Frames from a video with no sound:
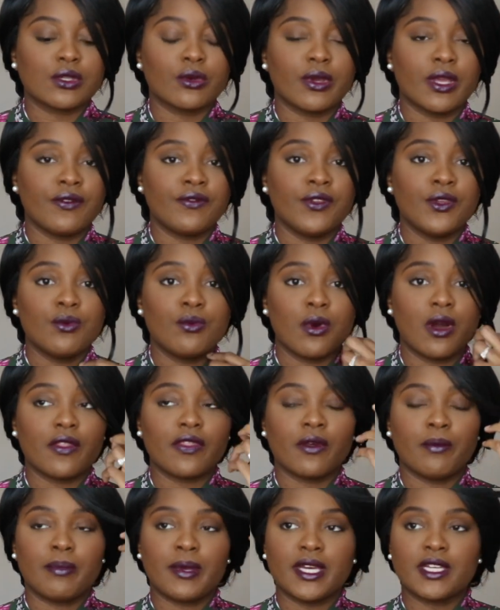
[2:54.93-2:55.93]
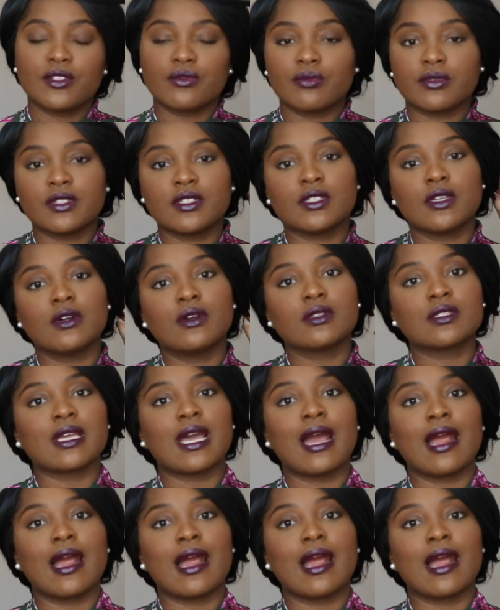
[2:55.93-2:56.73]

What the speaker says: So if you want the best results,